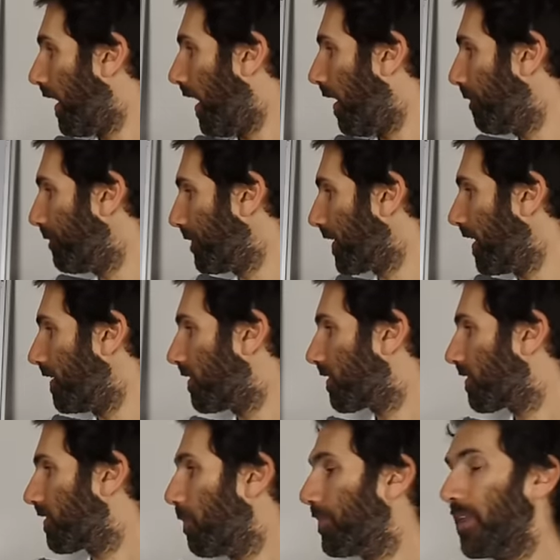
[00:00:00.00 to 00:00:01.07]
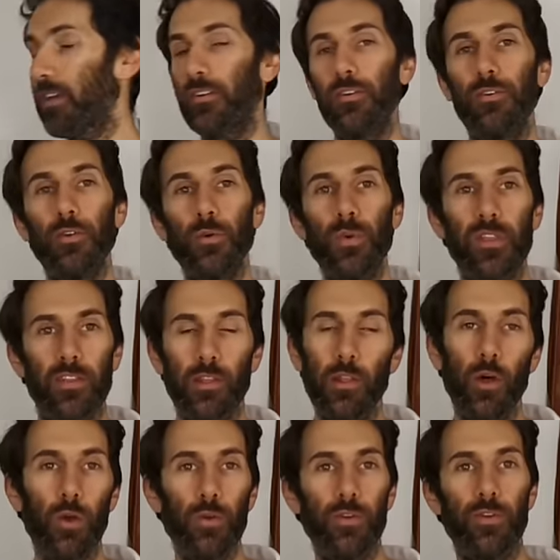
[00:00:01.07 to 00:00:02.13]
Um, it's something to do with
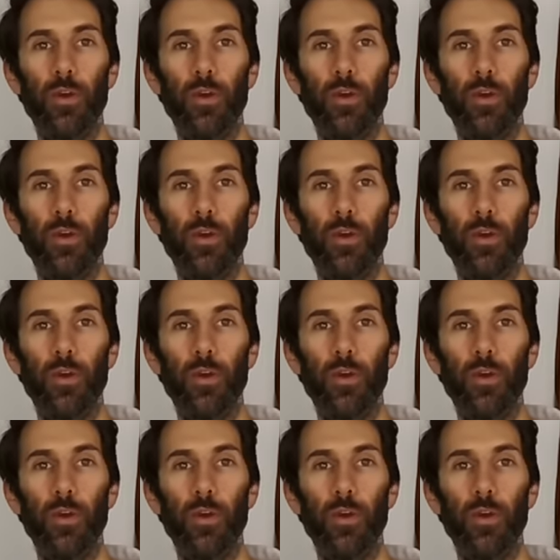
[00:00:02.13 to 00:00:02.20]
low